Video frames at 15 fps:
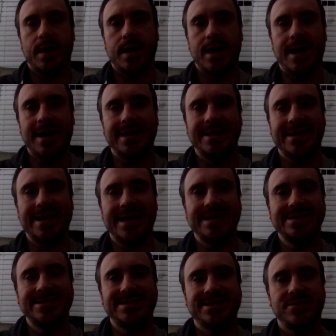I
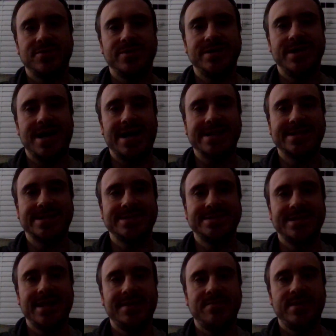guess they're not the
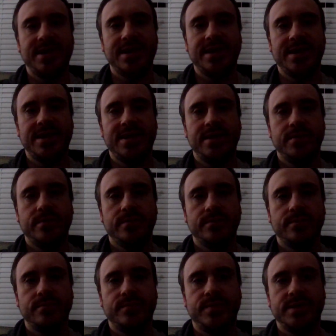same deity,
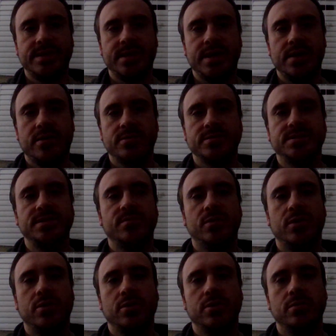but they are
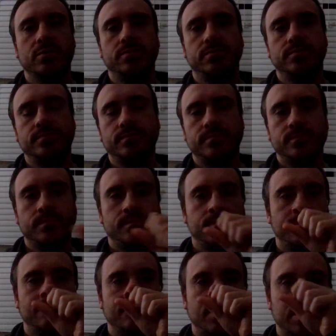similar,
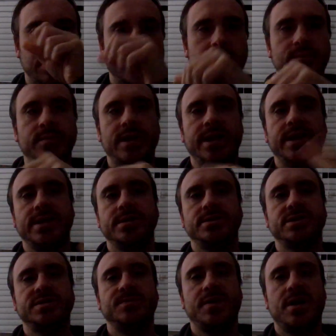meaning
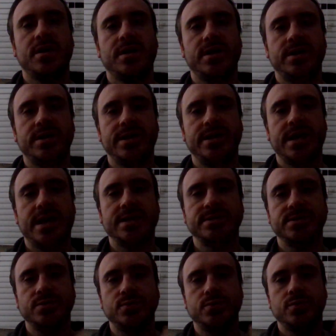Tishpak and
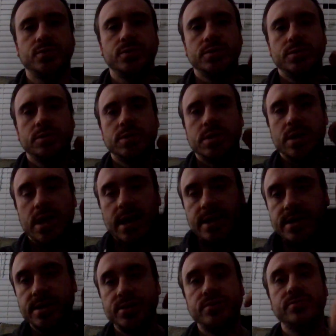Ninazu. I
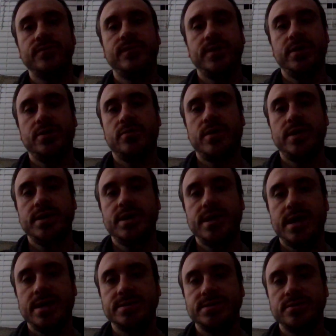did do a video on
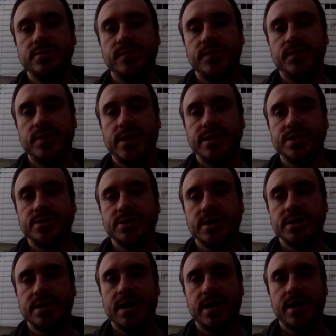Ninazu if you'd like to check
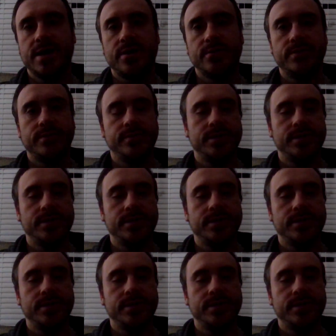that out.